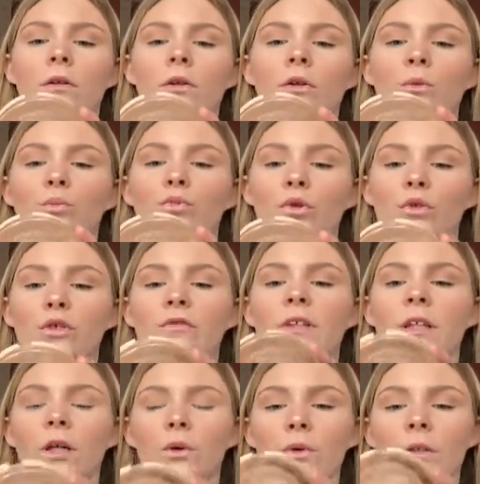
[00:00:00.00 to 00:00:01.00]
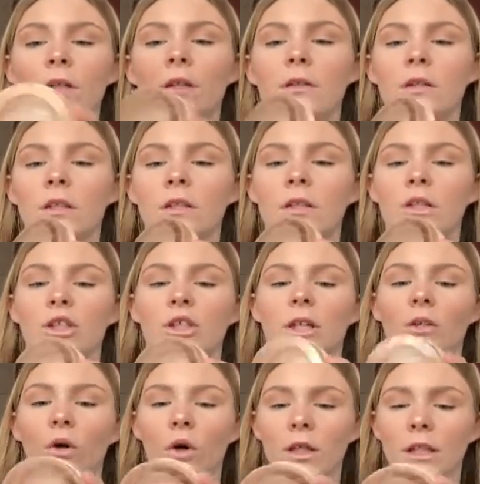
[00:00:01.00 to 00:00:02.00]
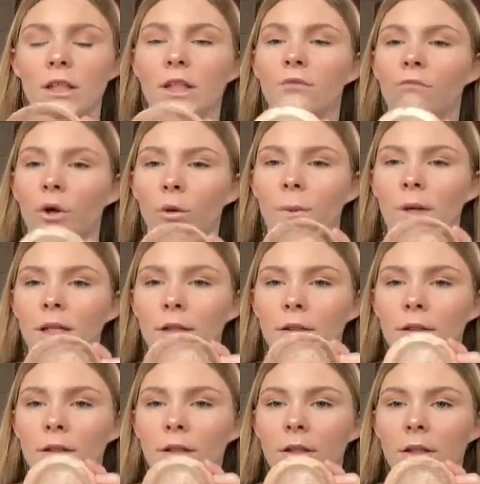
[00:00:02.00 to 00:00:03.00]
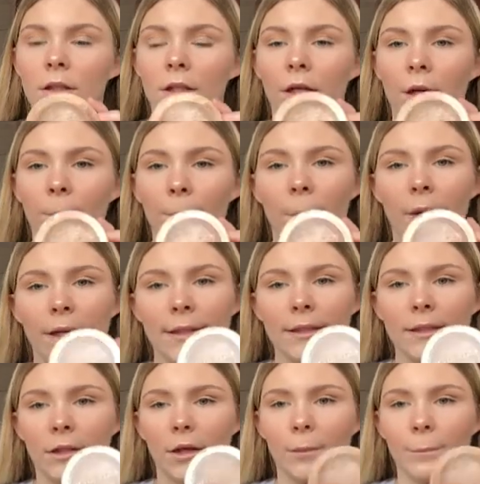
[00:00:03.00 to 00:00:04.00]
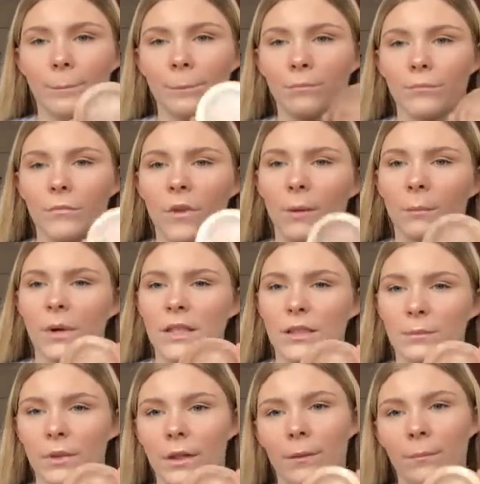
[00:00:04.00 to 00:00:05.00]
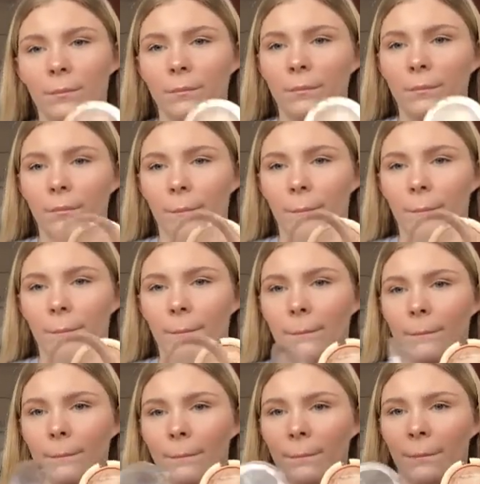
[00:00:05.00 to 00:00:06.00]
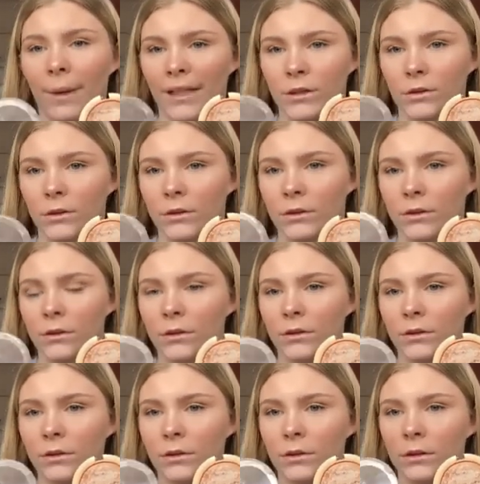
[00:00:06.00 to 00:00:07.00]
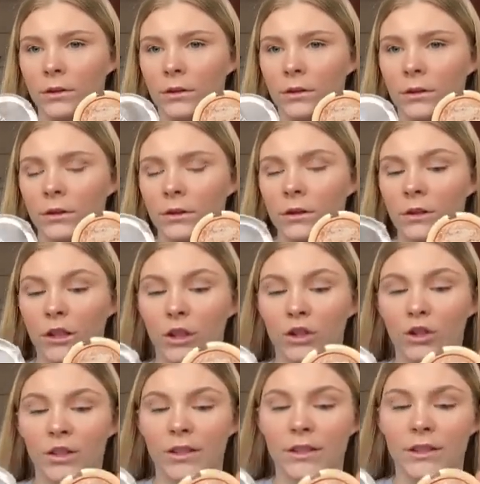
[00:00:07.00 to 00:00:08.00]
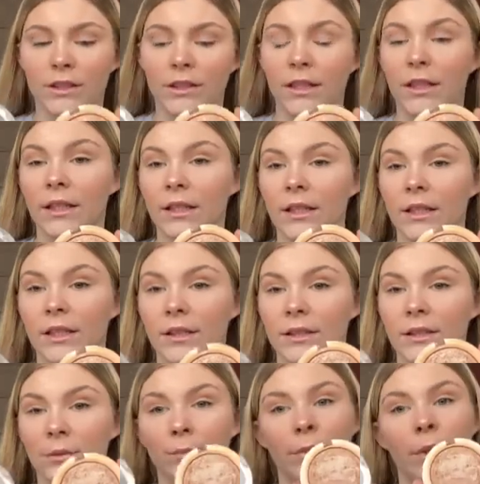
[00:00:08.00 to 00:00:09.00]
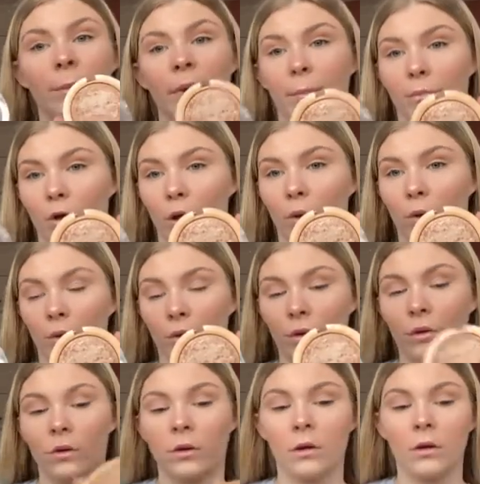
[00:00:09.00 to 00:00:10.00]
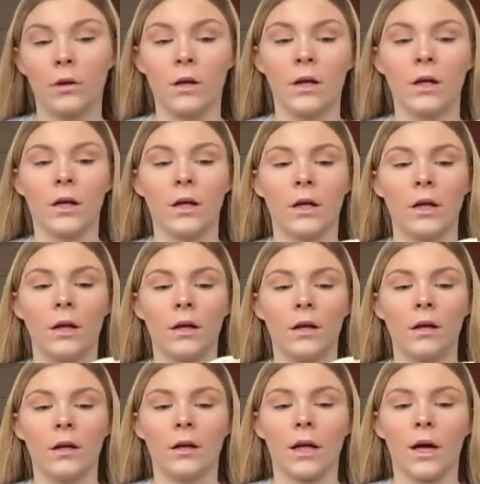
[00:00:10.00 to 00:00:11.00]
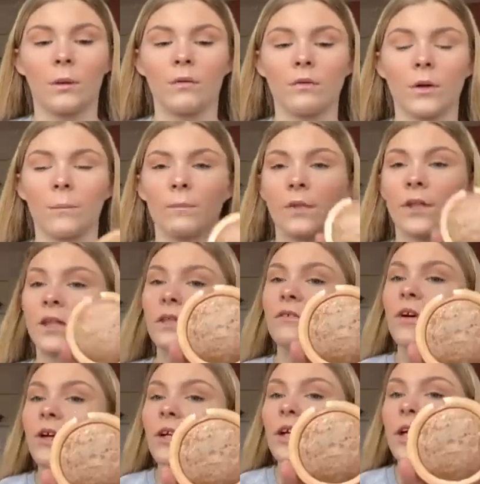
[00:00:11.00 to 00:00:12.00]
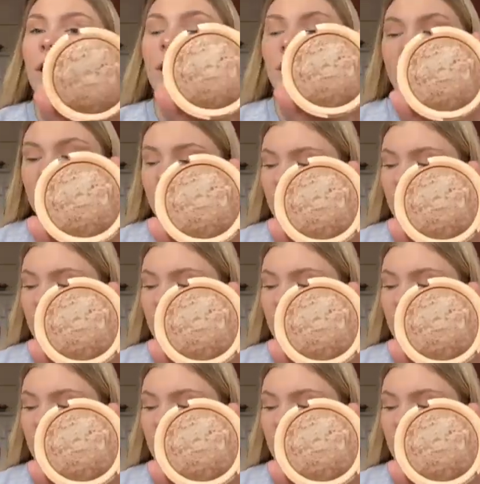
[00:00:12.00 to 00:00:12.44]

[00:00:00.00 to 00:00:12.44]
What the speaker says: bronzer reloaded. This is in the shade Holiday Romance. Mine's a bit battered, as you can see. It's a bit broke. However, it's a very nice